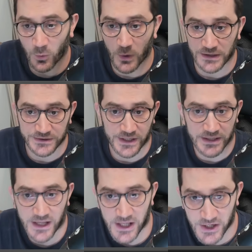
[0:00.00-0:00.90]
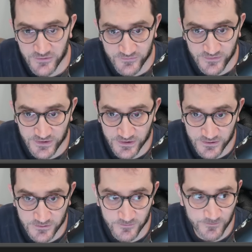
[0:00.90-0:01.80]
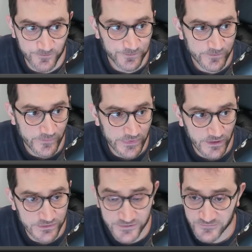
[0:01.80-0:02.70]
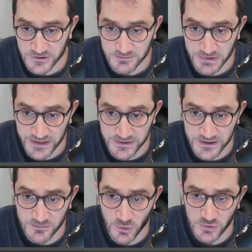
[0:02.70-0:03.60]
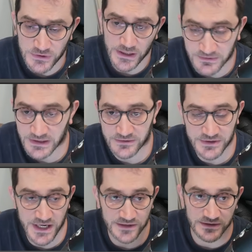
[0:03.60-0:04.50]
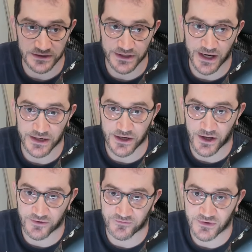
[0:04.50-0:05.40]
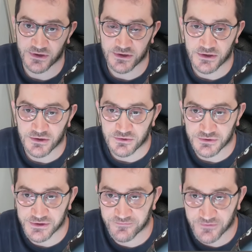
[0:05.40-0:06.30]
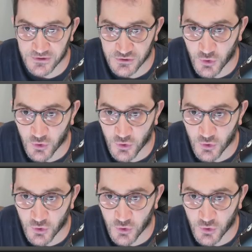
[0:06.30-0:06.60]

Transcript: One can have different blending mode, then the other can have different